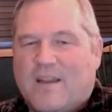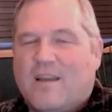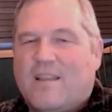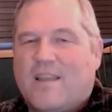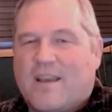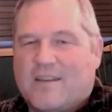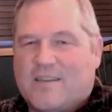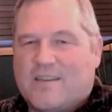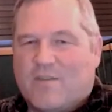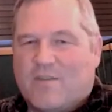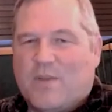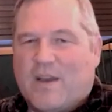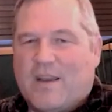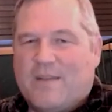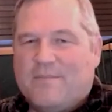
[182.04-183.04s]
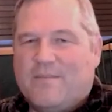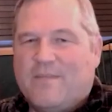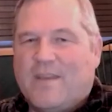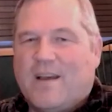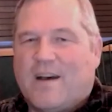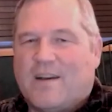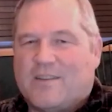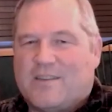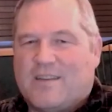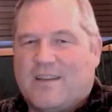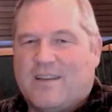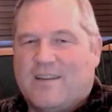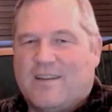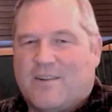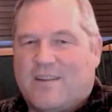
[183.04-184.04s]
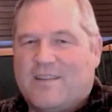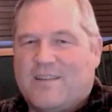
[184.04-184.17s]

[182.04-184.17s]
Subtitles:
Thanks, everybody. I'll see you during the